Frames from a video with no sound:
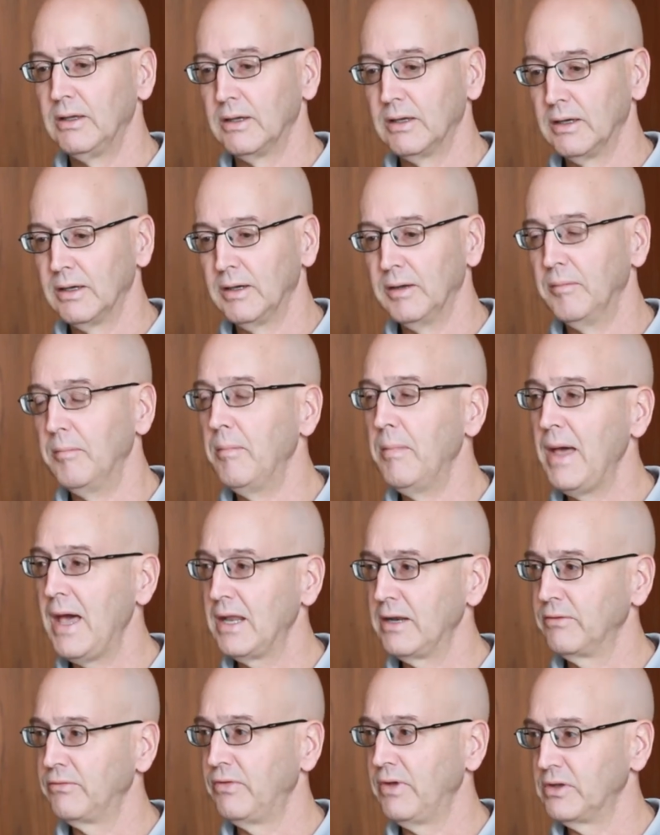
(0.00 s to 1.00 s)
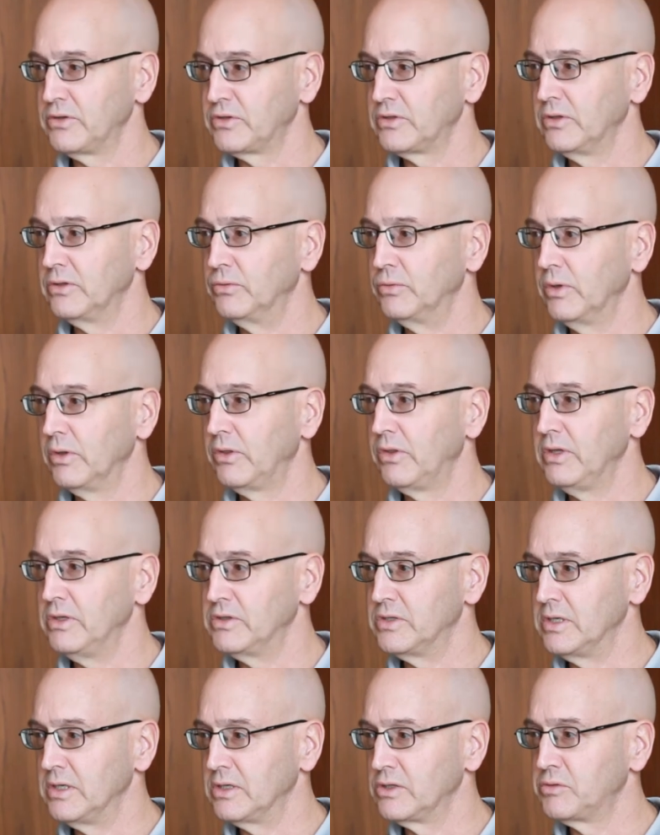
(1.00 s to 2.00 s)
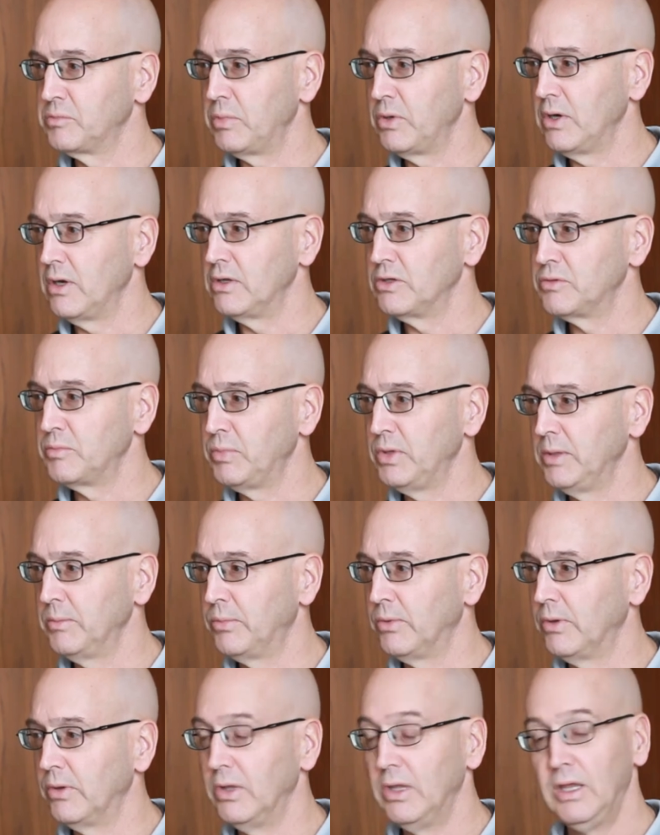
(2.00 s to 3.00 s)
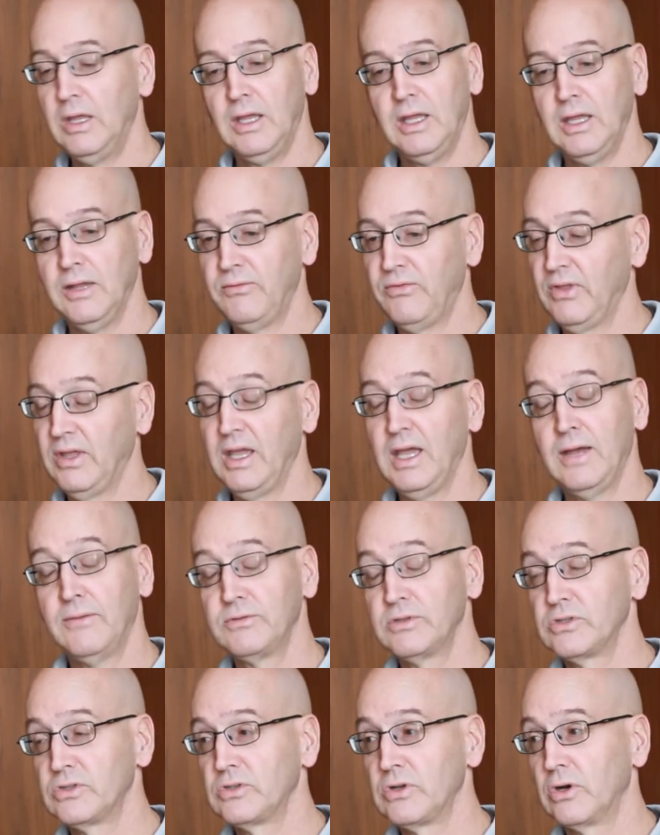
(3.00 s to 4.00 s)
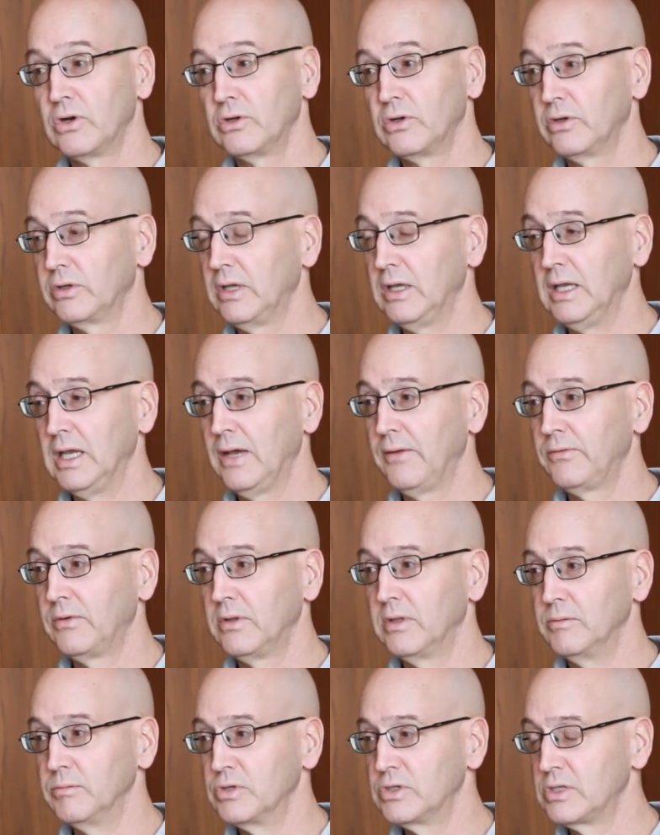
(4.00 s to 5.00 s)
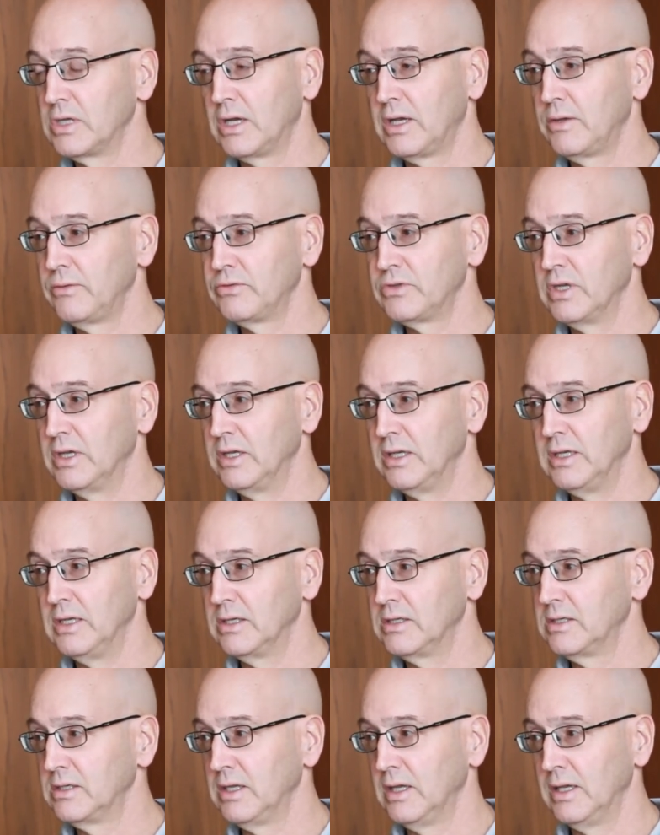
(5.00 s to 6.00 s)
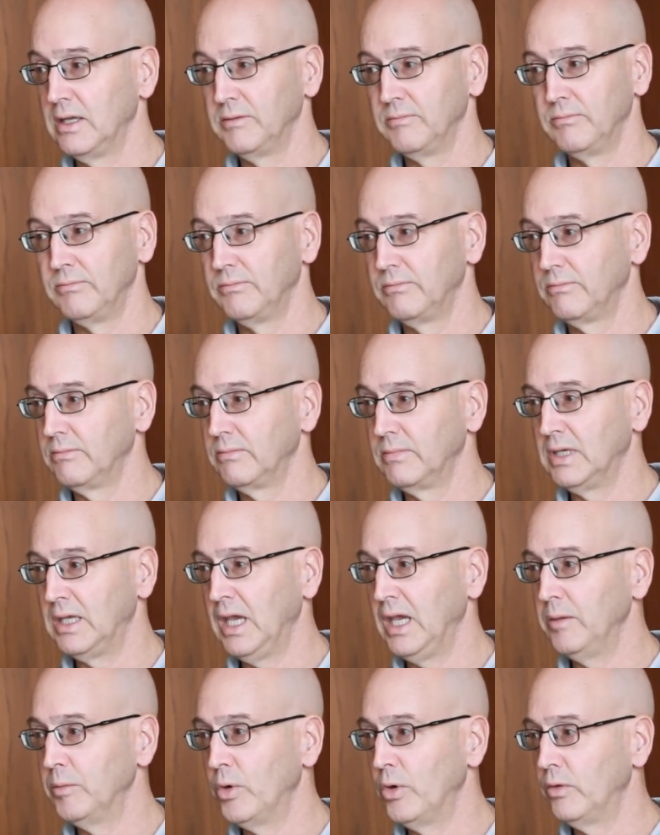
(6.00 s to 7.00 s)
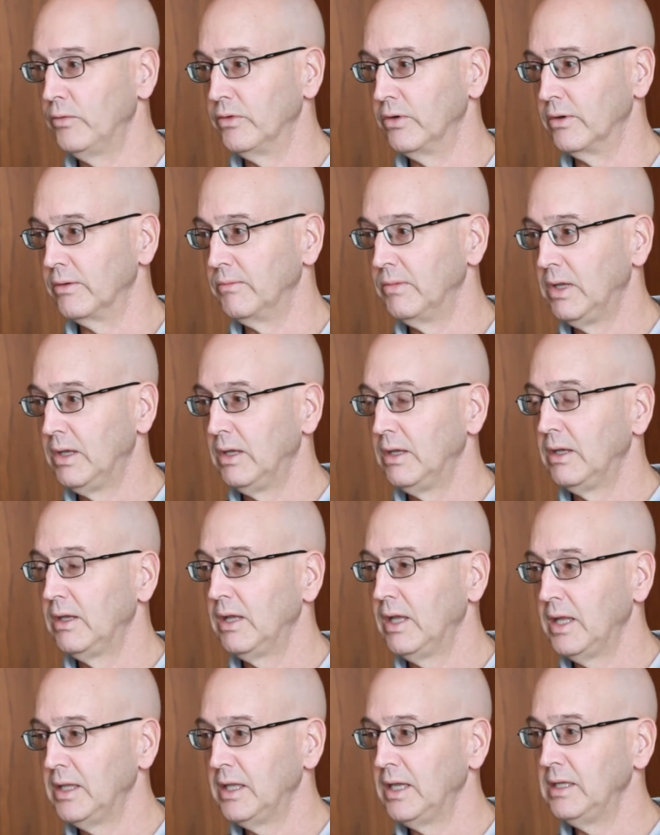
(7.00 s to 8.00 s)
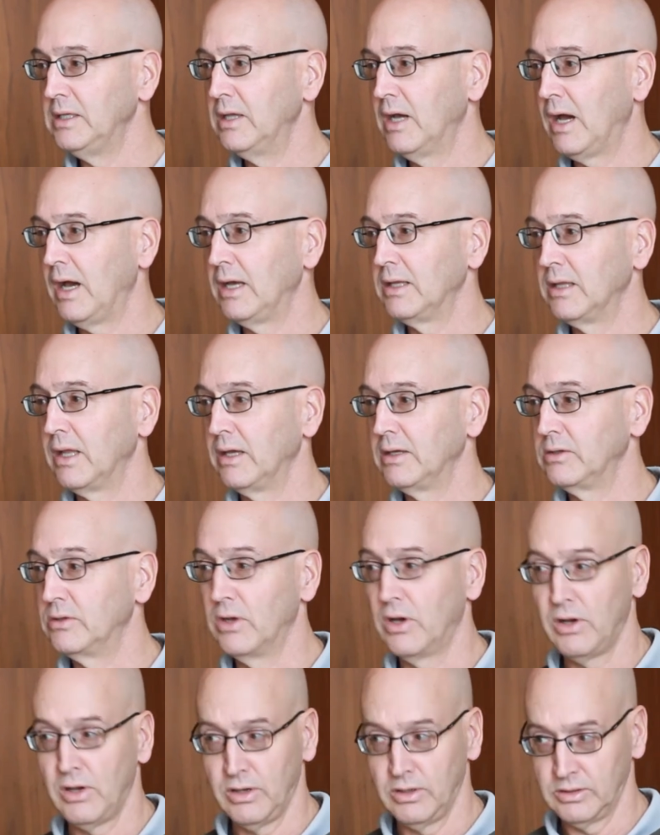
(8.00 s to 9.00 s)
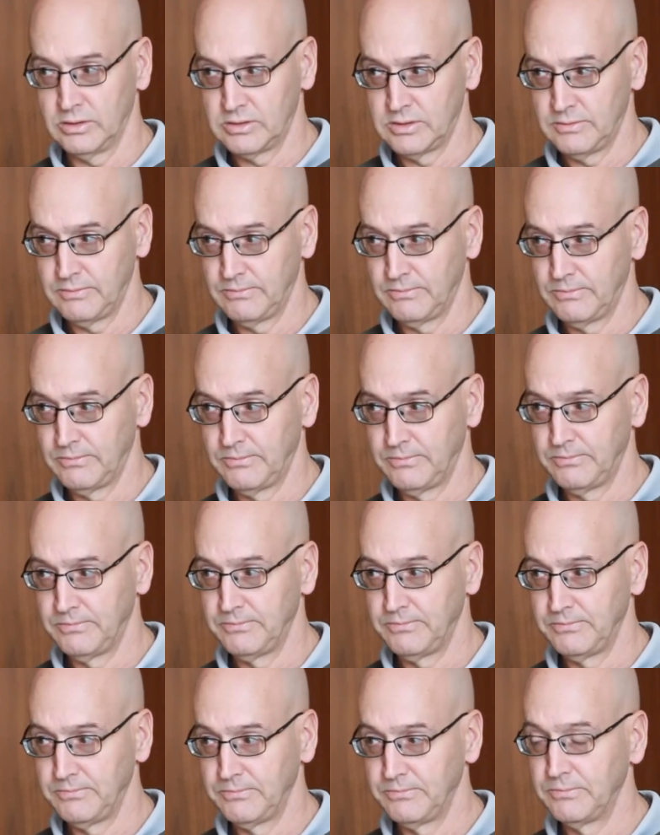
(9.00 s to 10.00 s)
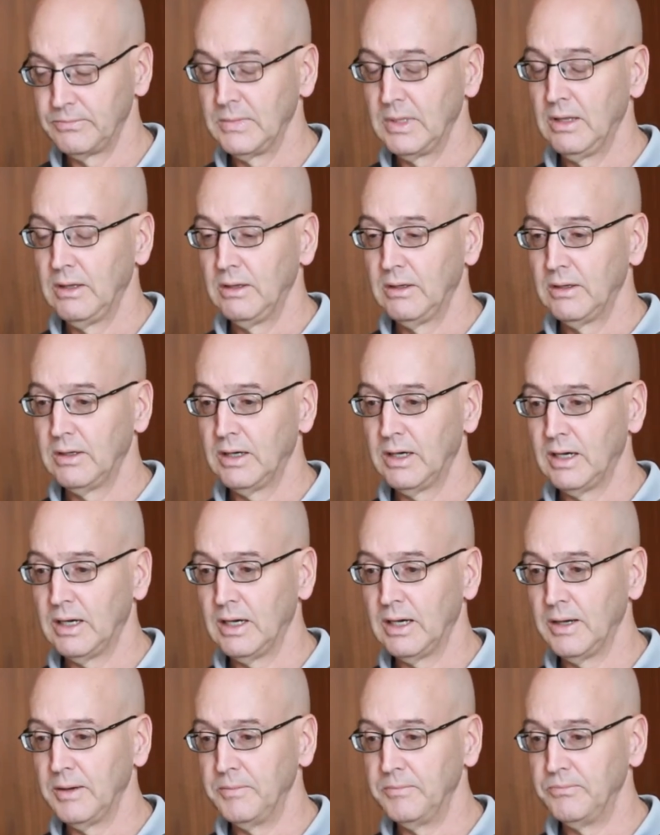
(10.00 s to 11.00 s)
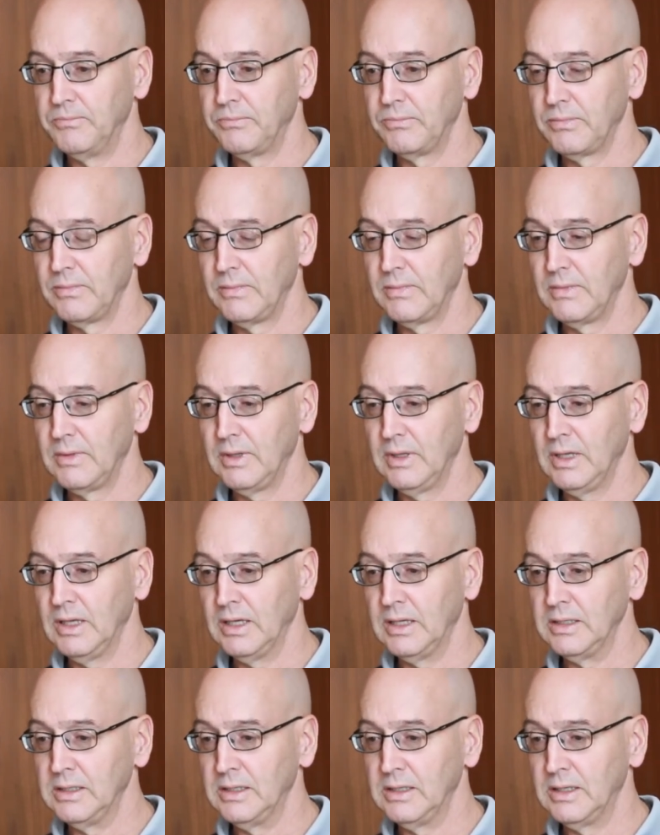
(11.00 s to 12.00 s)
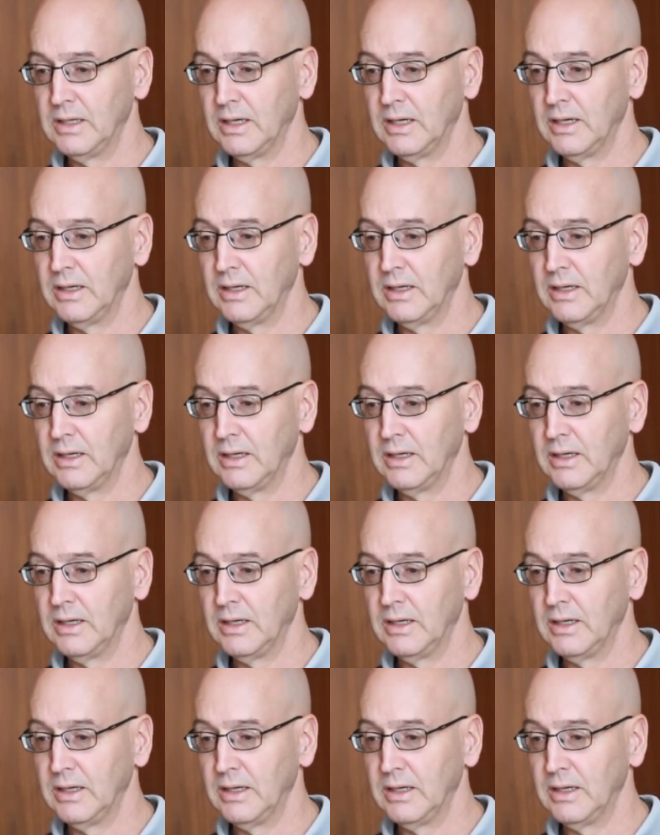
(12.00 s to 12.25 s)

manifested with these inexperienced people. If they have to start looking after themselves to any extent, game over. Mm-hmm. And they die like dogs. Mm-hmm. Mm-hmm.